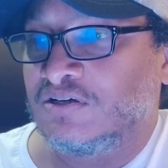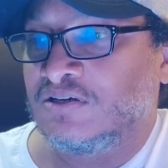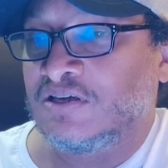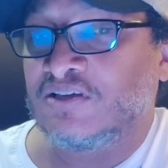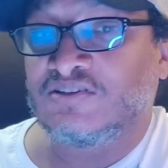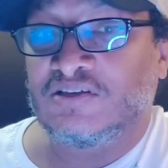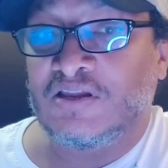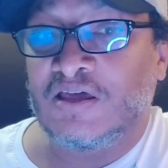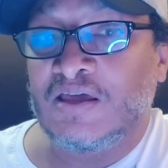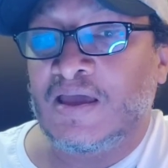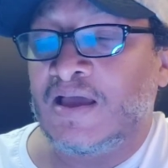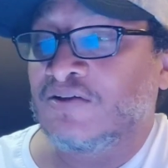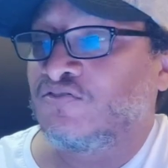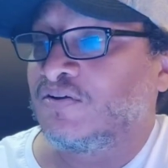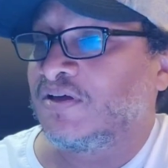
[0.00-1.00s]

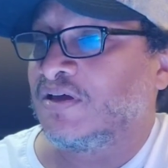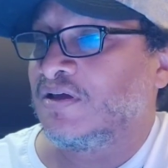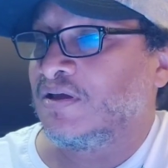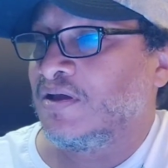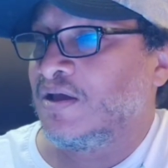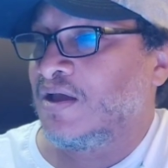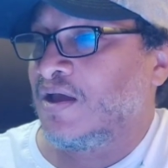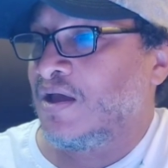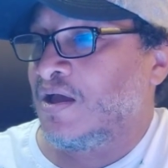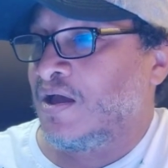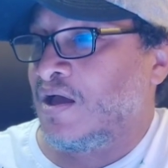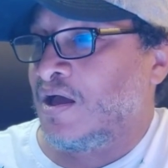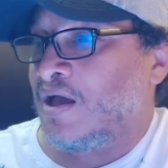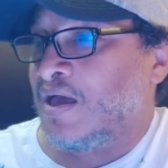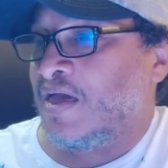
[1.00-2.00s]
yesterday, actually.
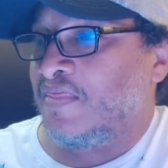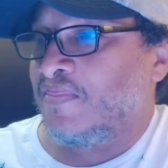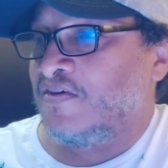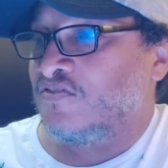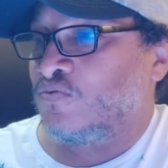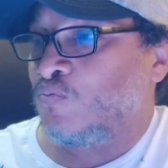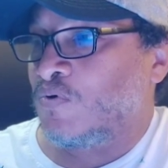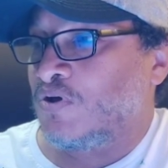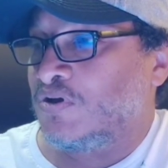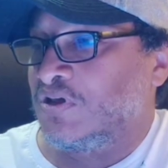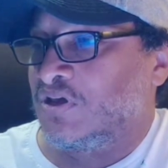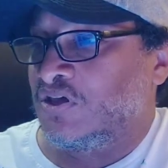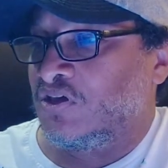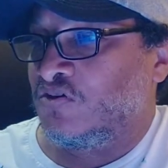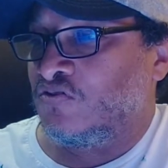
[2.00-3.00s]
And this one
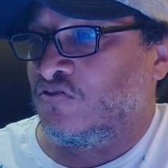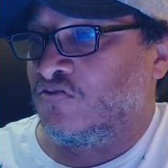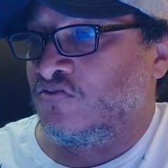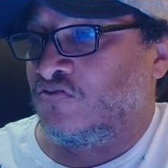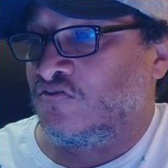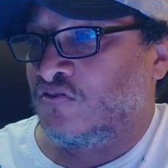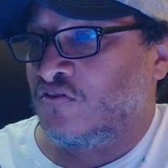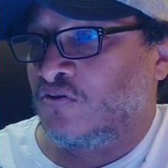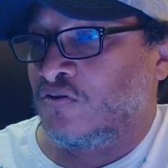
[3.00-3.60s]
is